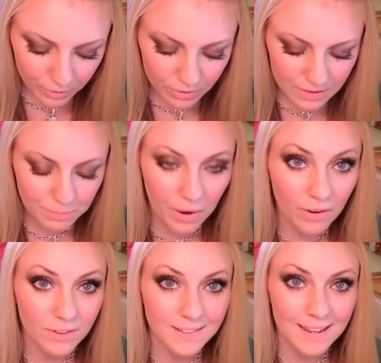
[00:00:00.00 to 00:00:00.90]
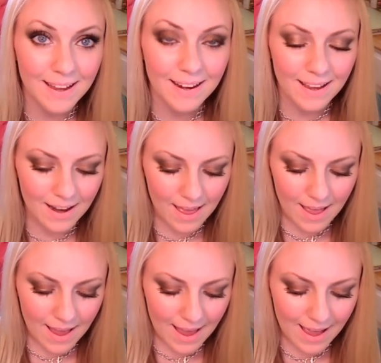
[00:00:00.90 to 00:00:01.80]
blue sparkles in it.
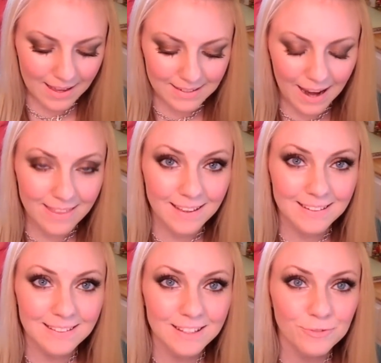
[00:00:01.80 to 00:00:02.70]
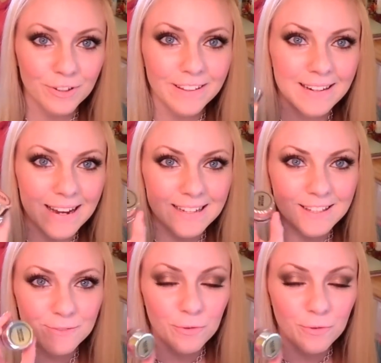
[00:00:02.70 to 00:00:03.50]
And I think this is really nice